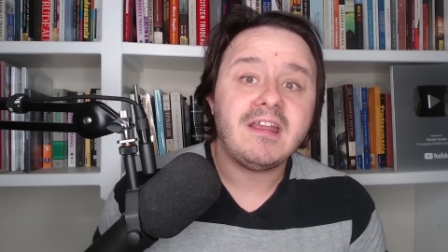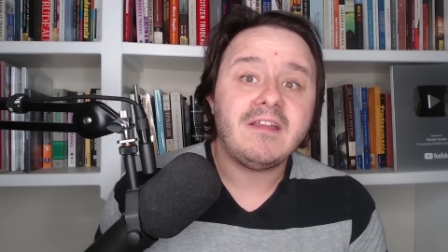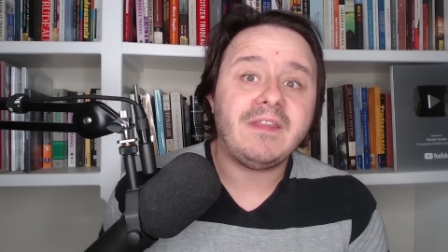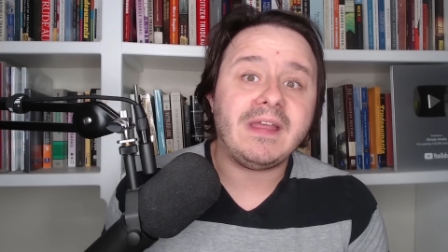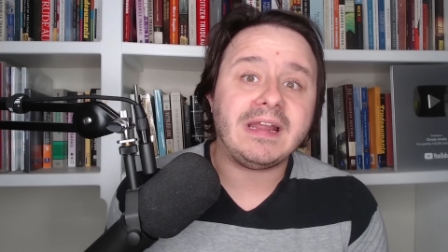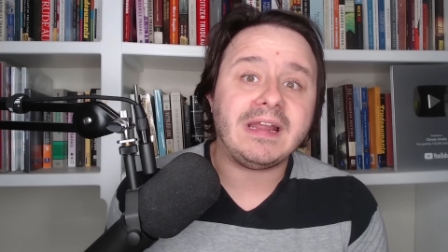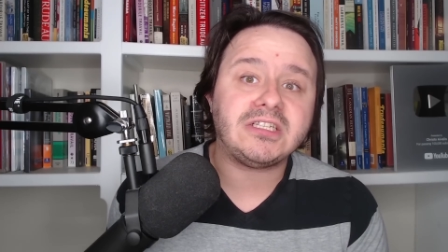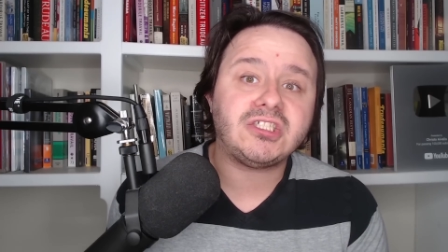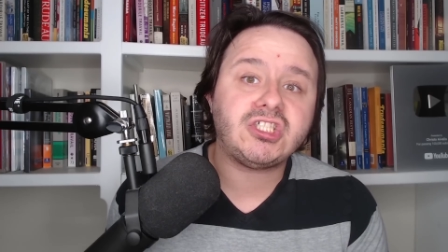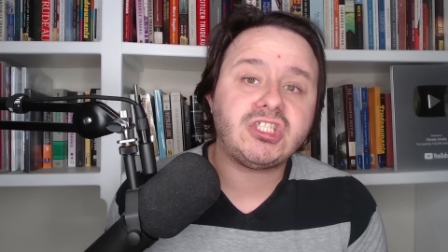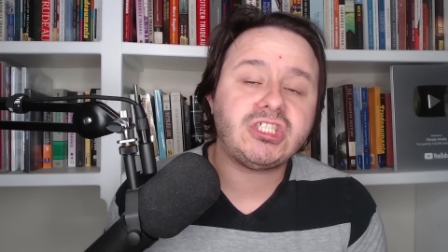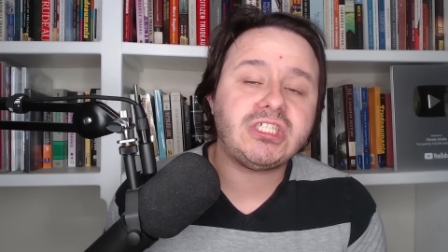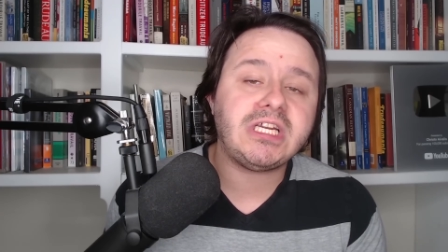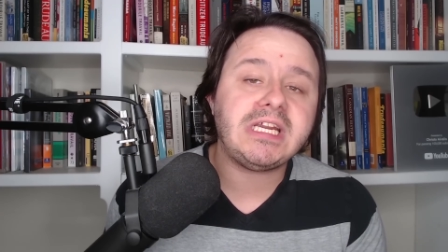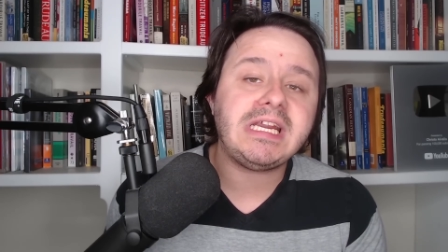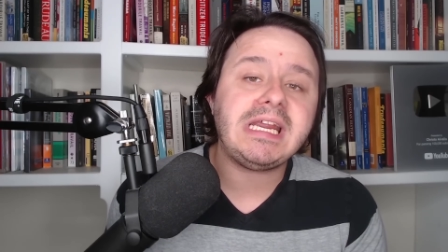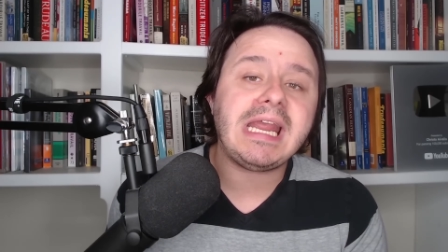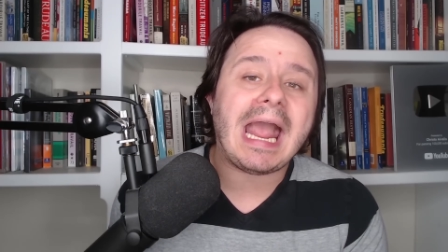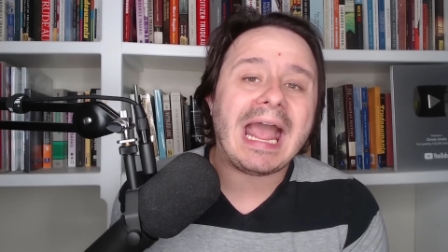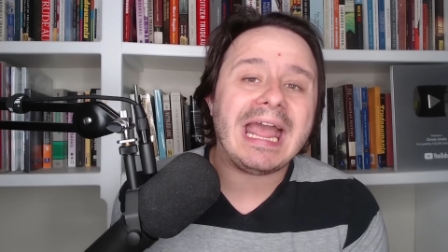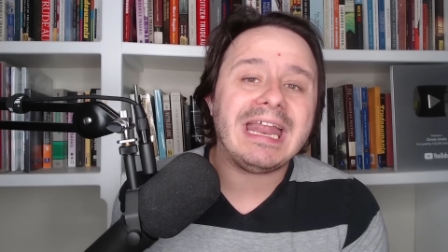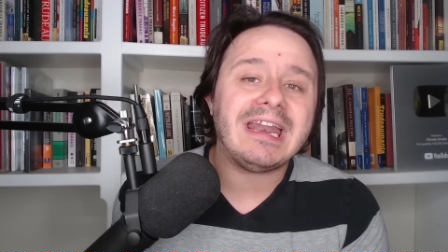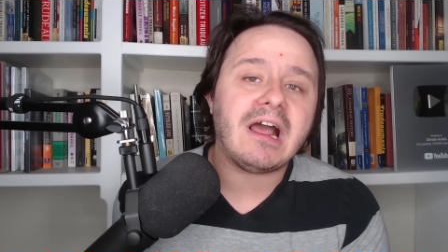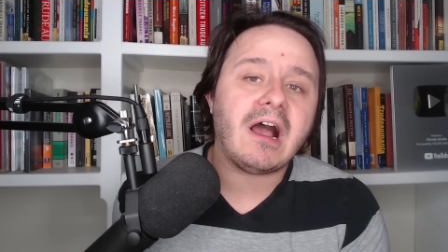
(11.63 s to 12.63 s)
that she
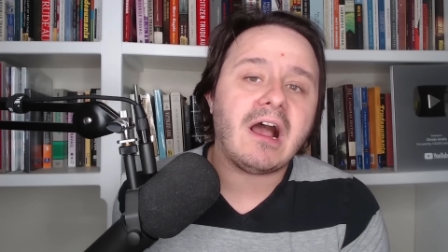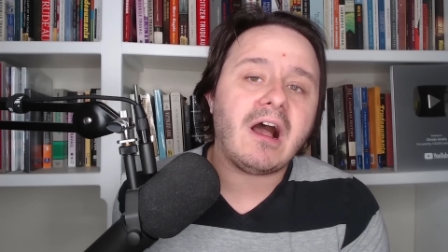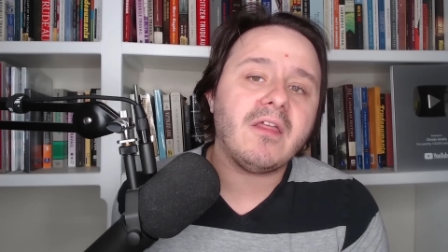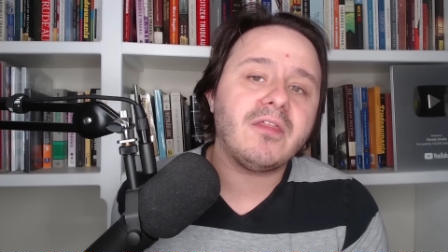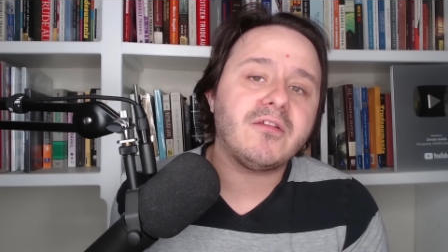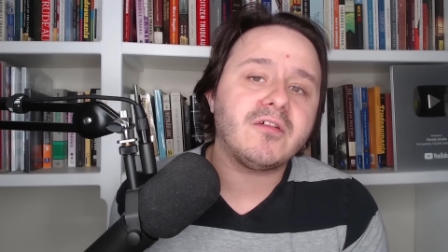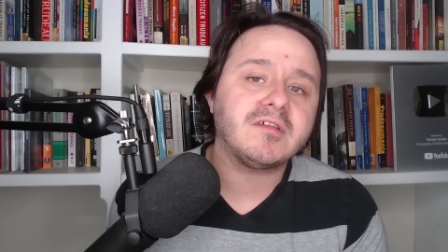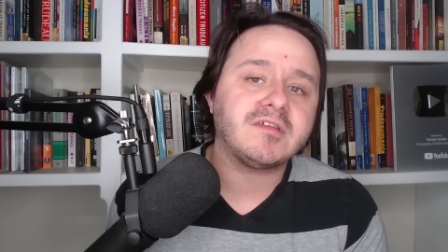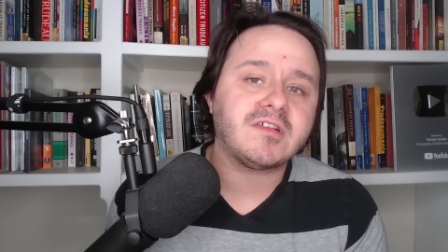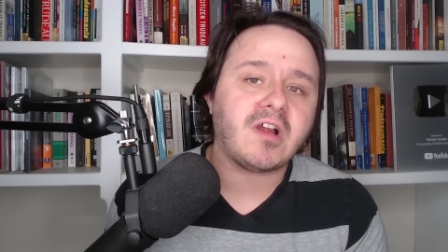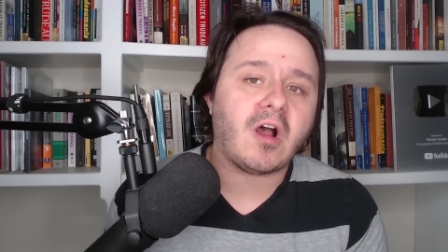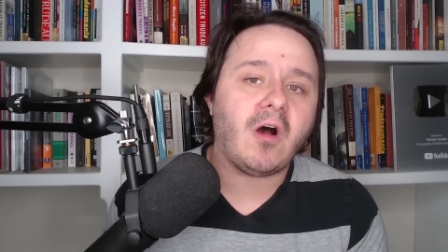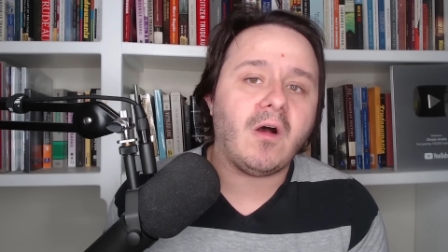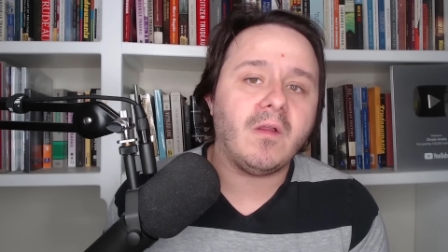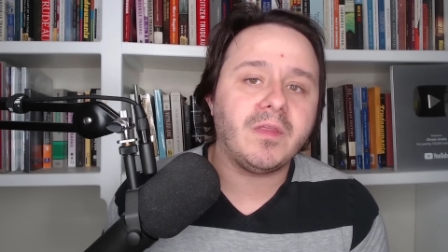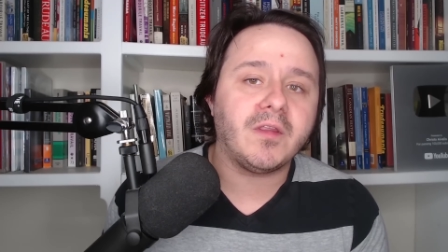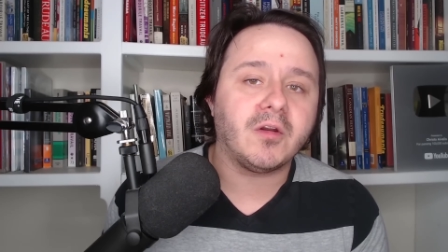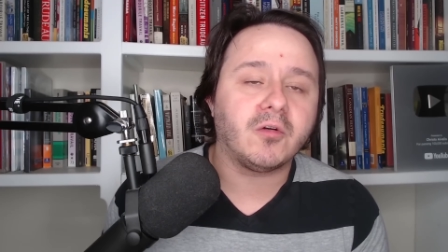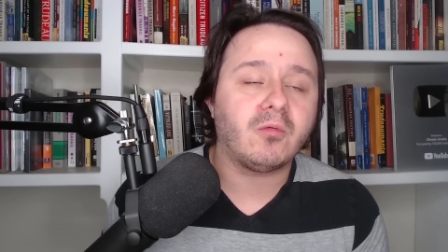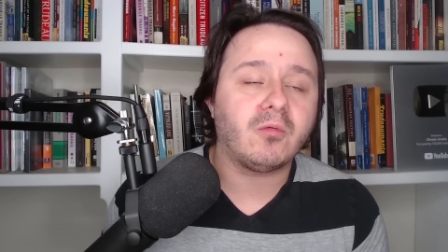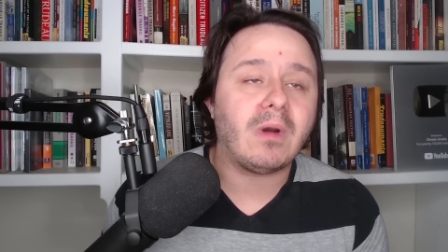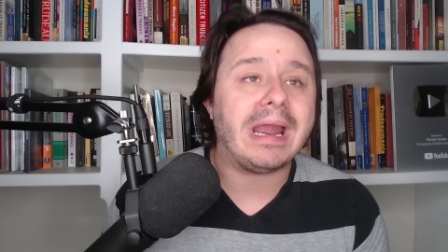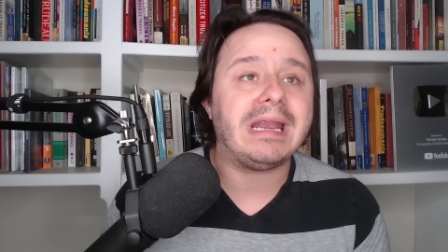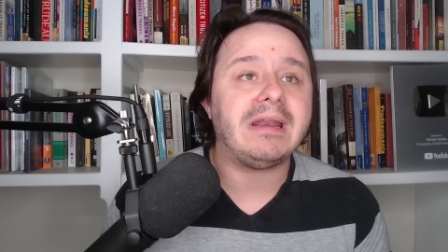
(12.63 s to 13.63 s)
and others on
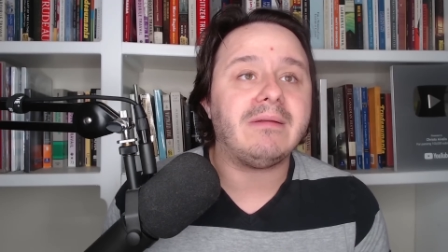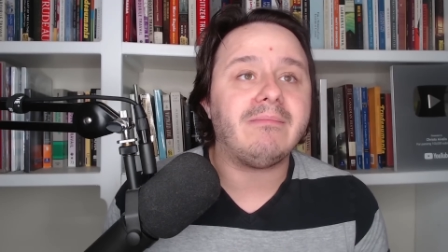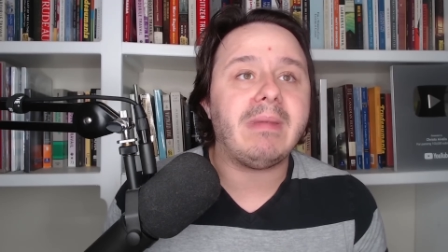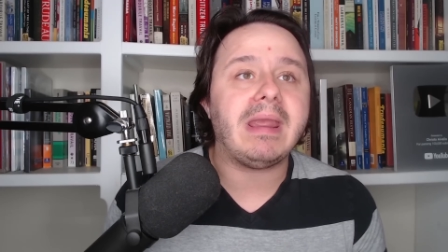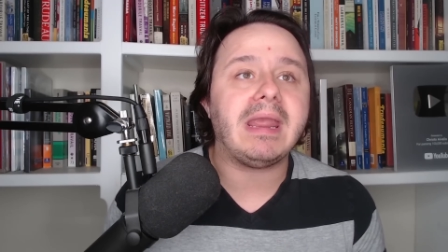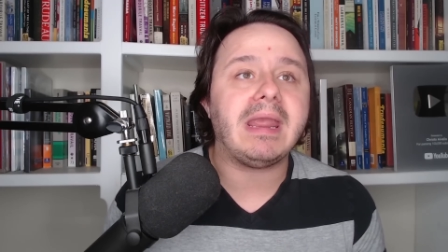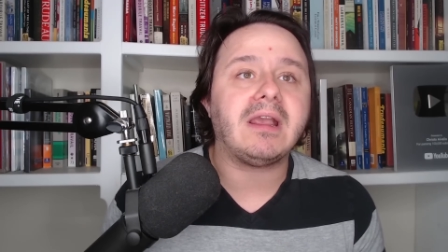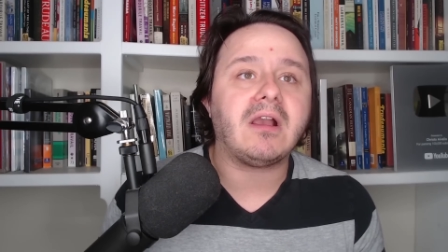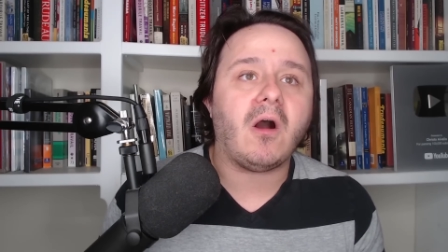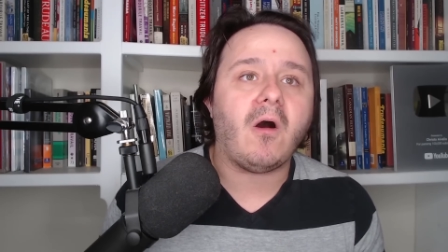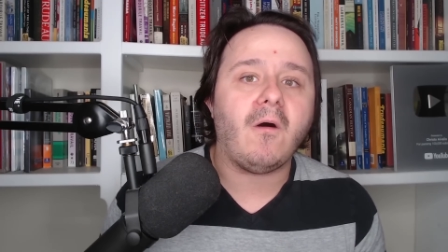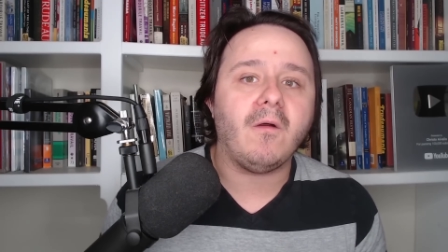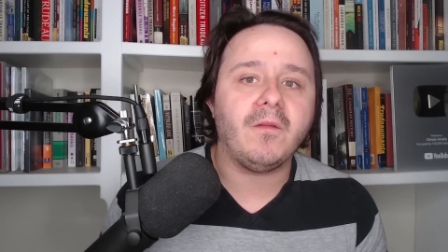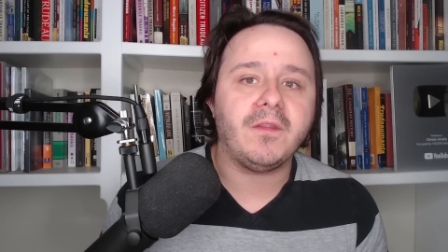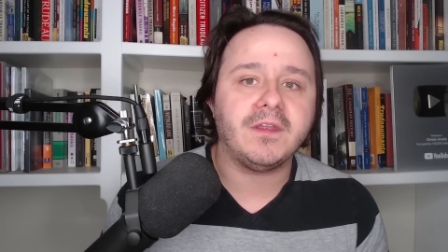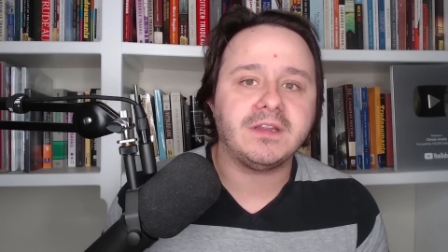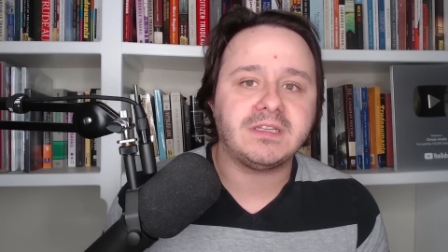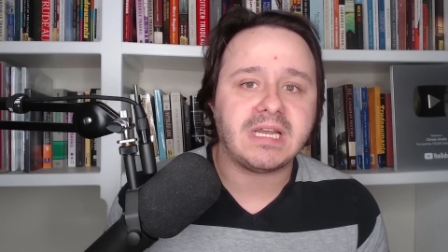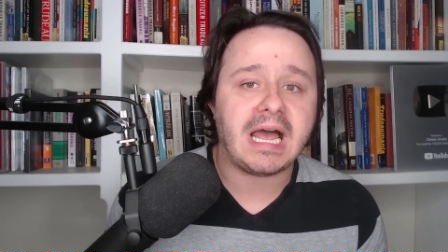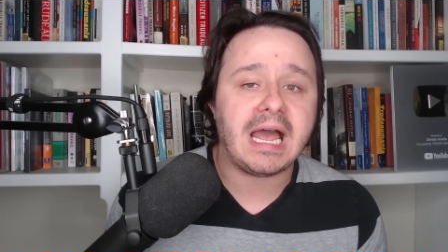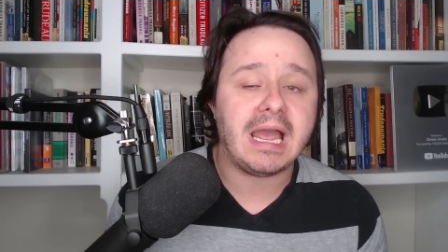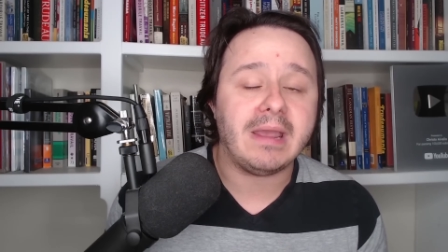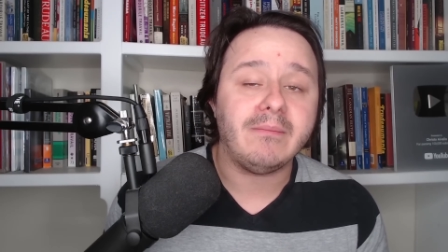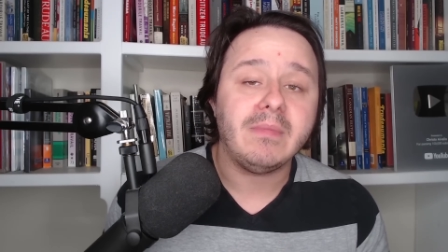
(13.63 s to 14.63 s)
the right make all the
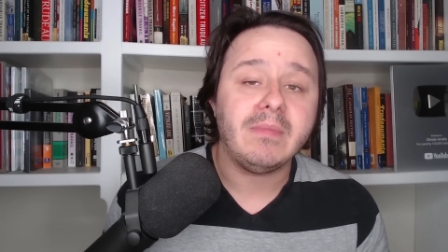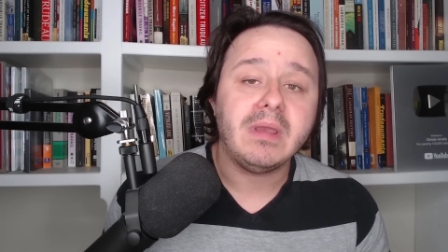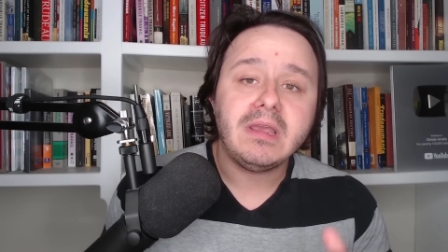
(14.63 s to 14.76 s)
time.